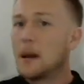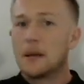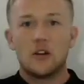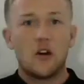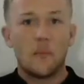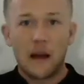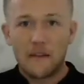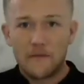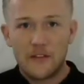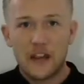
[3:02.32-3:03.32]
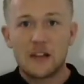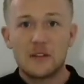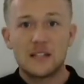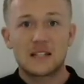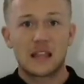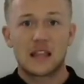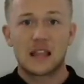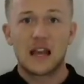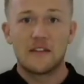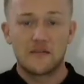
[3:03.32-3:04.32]
my family's
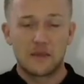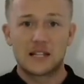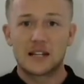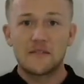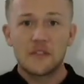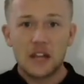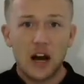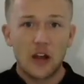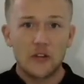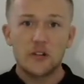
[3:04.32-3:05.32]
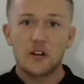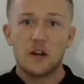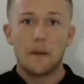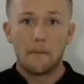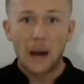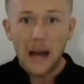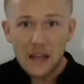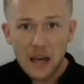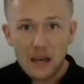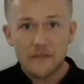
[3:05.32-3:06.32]
life, my significant other, my
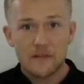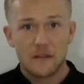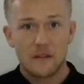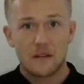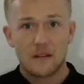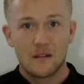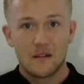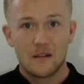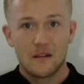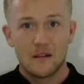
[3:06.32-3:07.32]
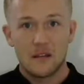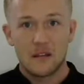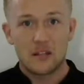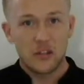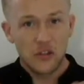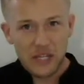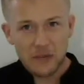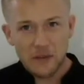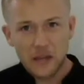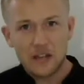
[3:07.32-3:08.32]
life. Do you see
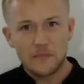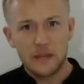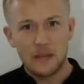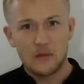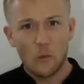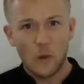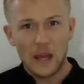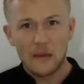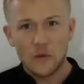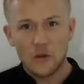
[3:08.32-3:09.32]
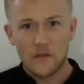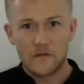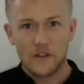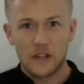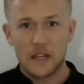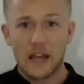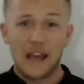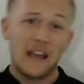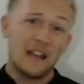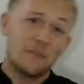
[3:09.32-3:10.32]
where that could be way more fulfilling?
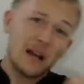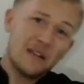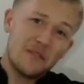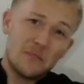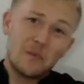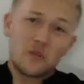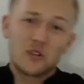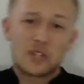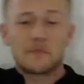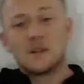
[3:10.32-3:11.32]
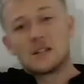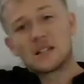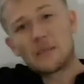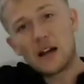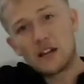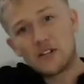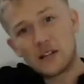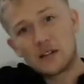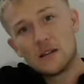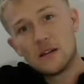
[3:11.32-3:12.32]
And it might even be more inspiring.
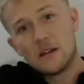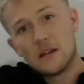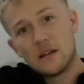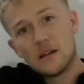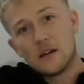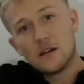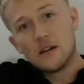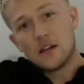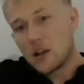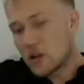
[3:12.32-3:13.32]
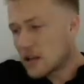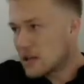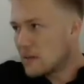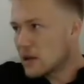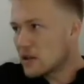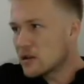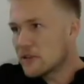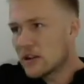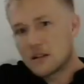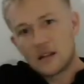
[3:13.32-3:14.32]
Like, you might look
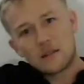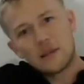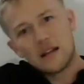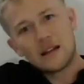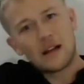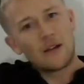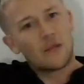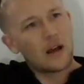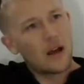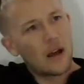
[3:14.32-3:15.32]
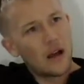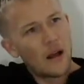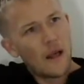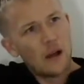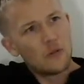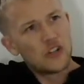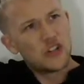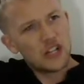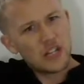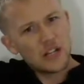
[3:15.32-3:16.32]
around and you're like, man, I was
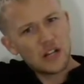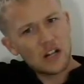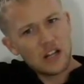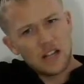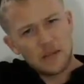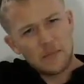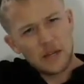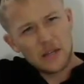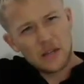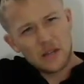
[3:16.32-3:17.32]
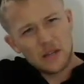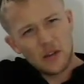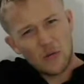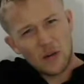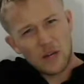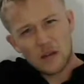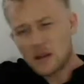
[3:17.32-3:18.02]
just going to clean, but you know what?